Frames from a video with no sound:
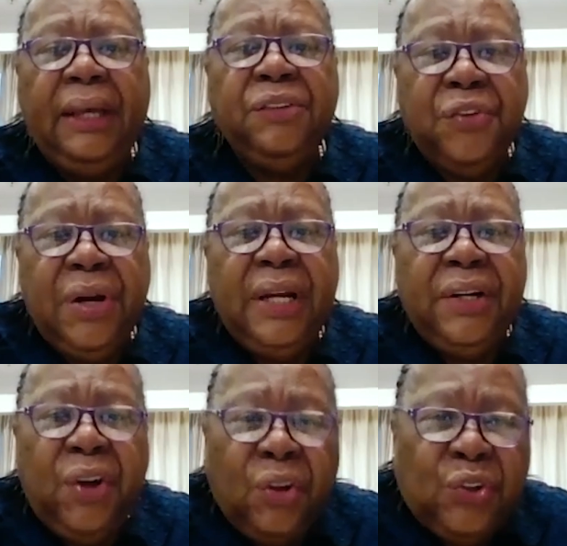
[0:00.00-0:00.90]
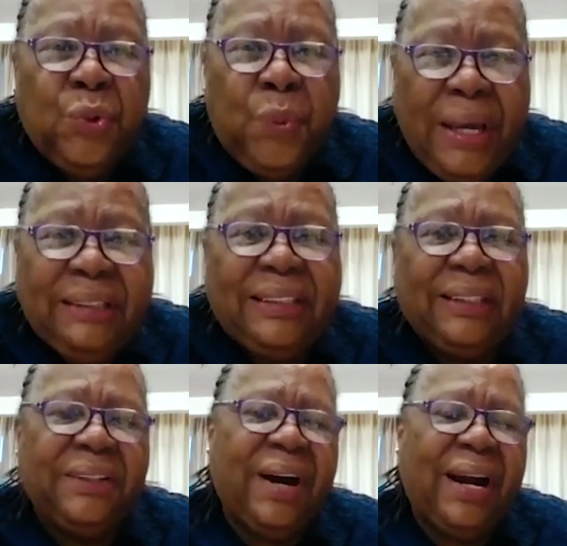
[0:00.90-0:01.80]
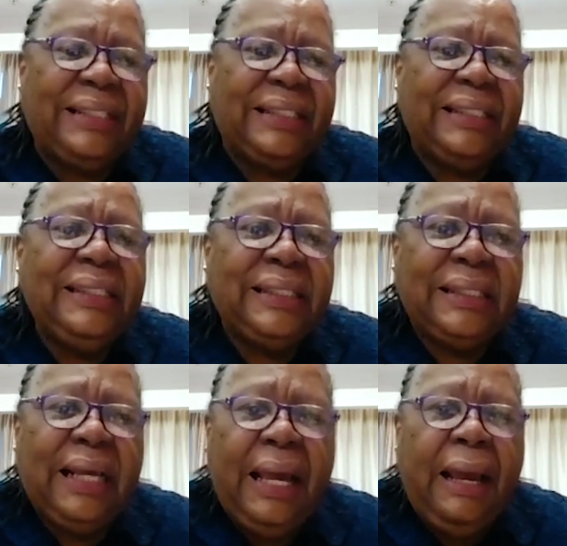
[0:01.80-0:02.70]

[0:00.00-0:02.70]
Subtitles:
is really not to waste the crisis,